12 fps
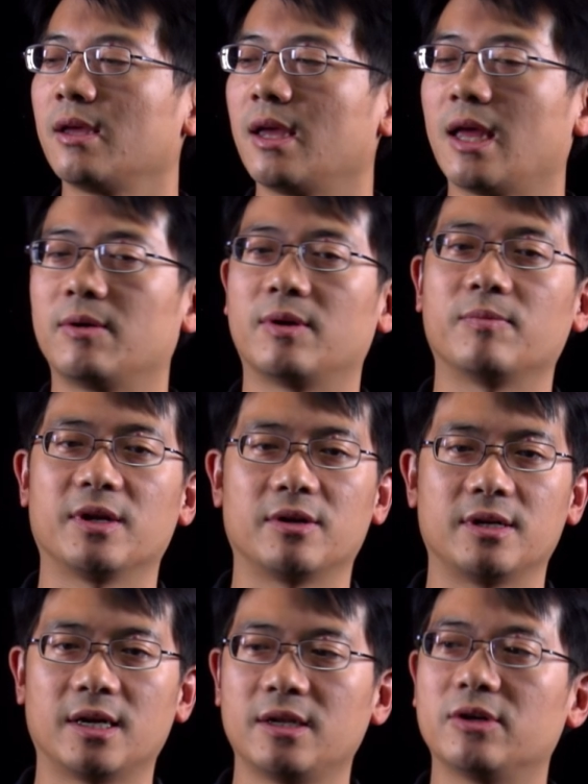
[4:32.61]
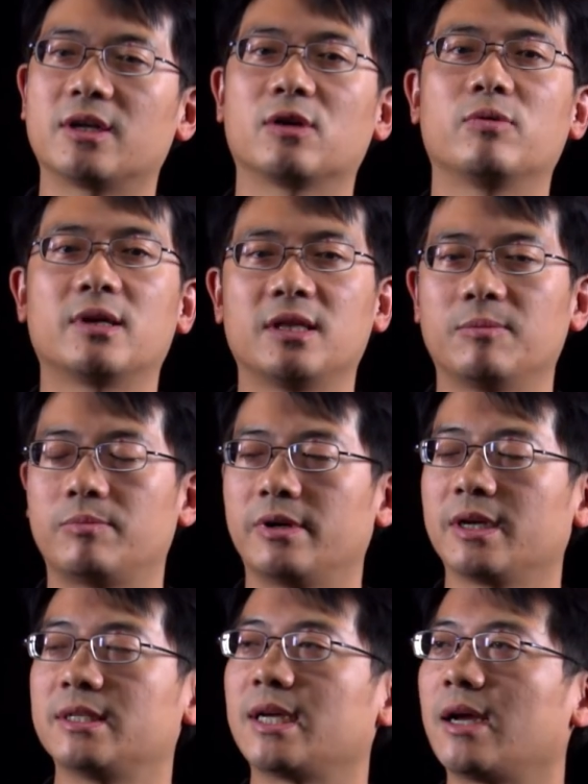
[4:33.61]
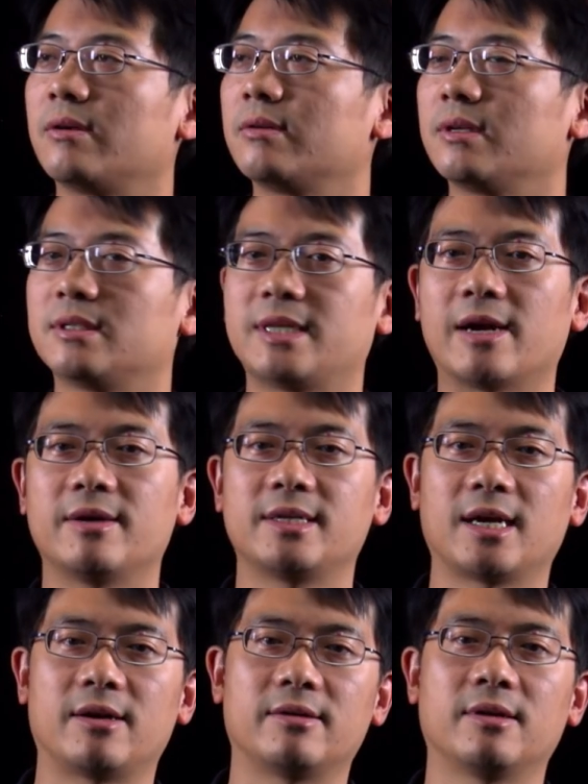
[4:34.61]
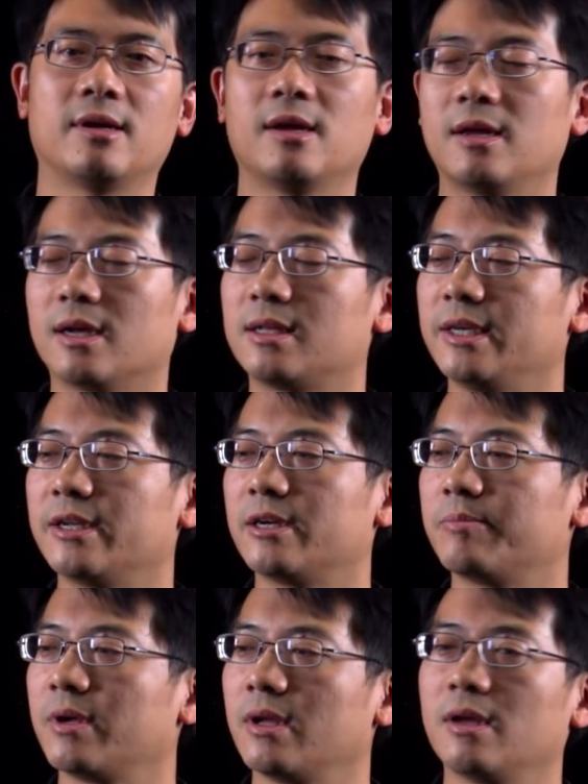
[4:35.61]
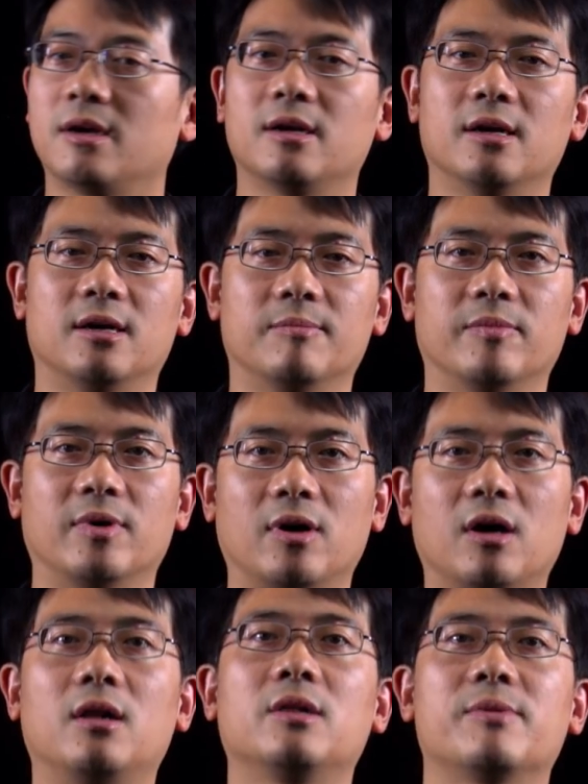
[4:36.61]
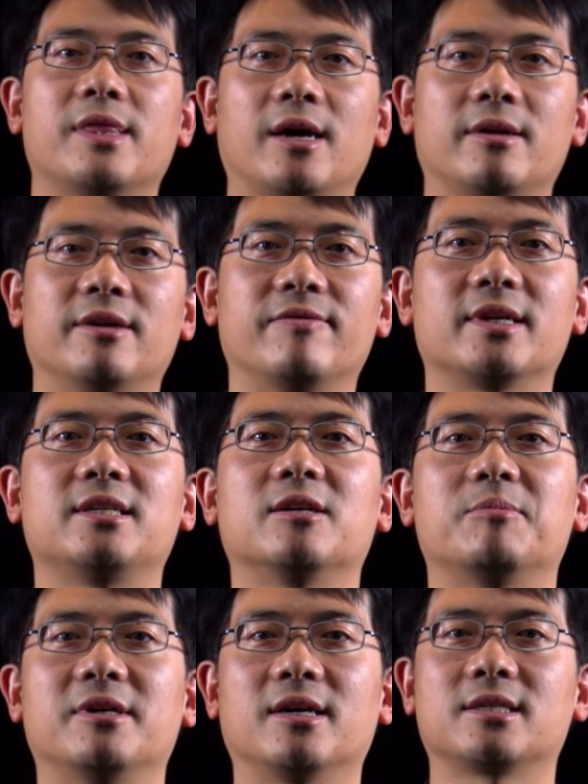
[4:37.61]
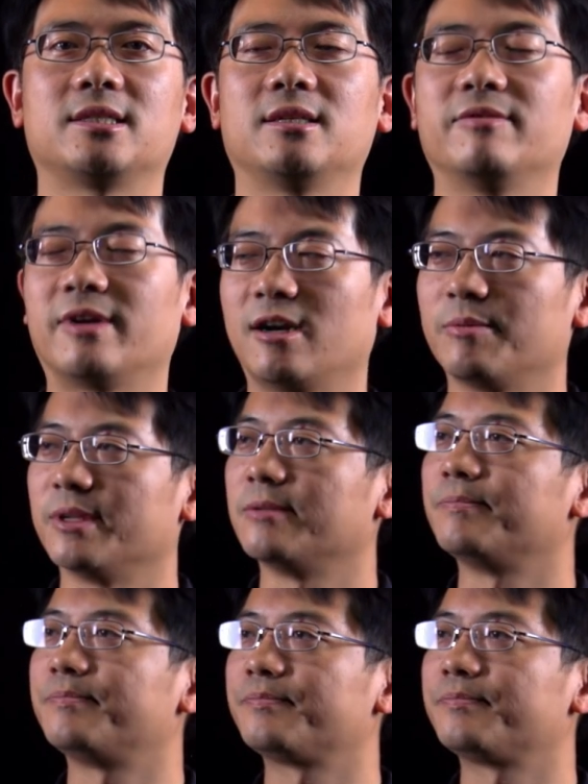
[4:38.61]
And when you're done, you can quickly bring it down, tear it down, clean up, all without affecting your production environment.